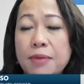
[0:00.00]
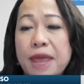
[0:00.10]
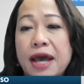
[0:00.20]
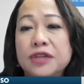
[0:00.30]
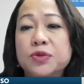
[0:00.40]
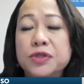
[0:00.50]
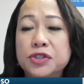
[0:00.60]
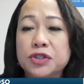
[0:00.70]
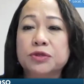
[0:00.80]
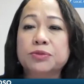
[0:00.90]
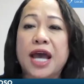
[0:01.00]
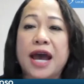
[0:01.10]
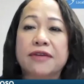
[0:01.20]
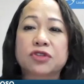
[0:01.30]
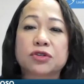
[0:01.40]
has resumed
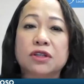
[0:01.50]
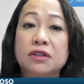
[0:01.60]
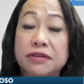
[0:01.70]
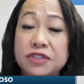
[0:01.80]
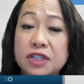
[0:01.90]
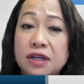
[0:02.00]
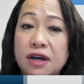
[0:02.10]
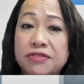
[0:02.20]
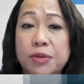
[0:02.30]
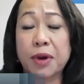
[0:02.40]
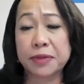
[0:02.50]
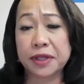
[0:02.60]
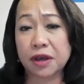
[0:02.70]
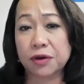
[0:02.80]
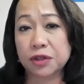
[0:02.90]
after the lifting of the
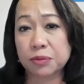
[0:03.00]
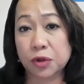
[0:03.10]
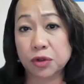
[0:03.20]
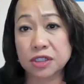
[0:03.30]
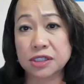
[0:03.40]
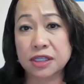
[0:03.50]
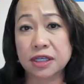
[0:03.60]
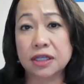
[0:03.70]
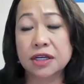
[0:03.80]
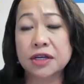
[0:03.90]
public health emergency.